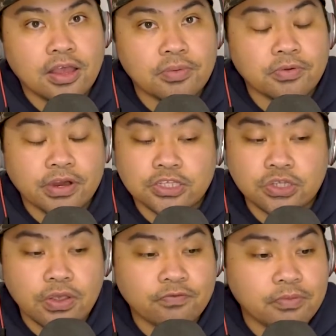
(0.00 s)
great
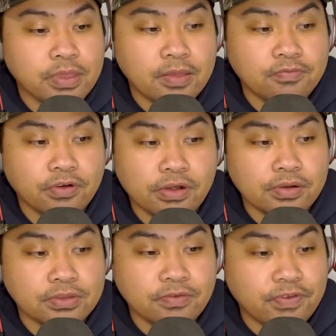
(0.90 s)
showing from him for
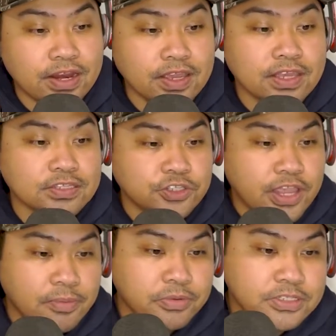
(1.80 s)
defending his
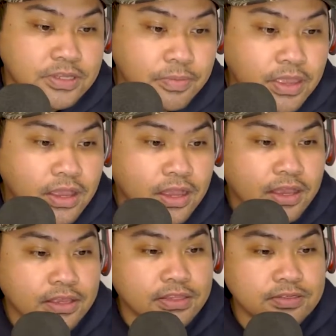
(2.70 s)
championship.
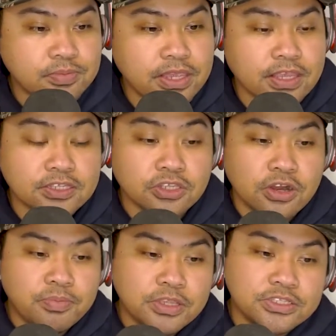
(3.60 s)
This being his
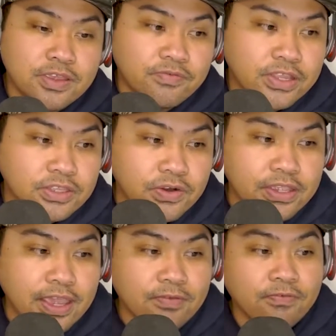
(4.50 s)
third PGA
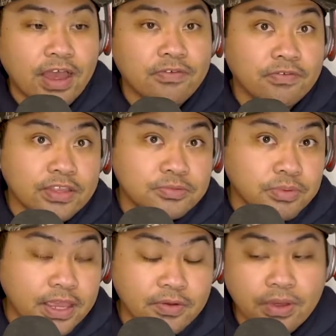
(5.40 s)
victory in 5 events
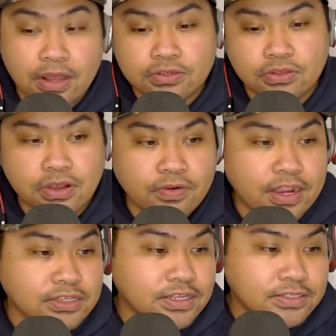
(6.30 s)
played. Wow. So
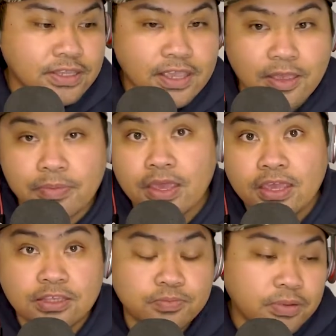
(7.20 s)
congratulations to him.
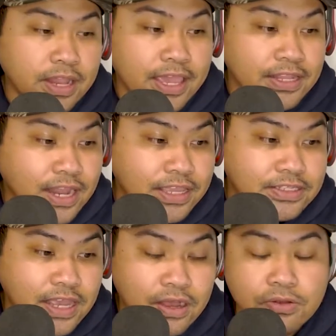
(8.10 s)
He's playing
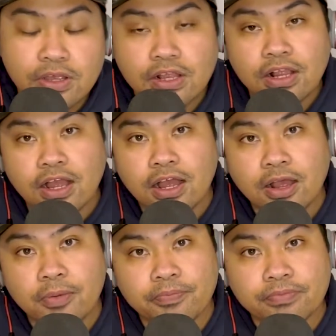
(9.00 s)
lights out.
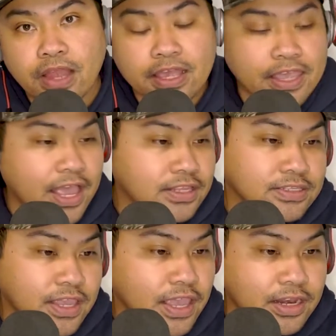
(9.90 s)
I can't
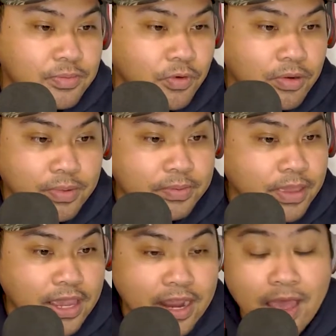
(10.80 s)
say any more, but
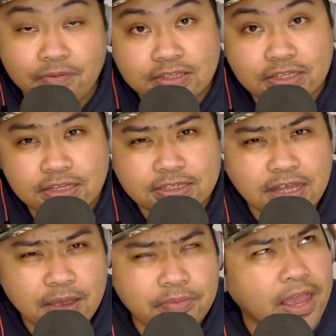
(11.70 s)
man, I haven't seen this
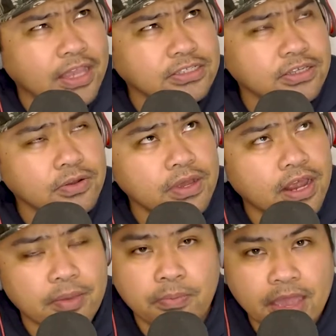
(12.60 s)
guy. Actually, you know what?
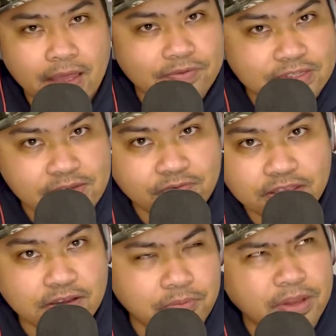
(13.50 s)
I may have seen
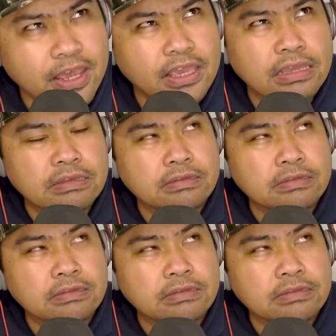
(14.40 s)
Viktor play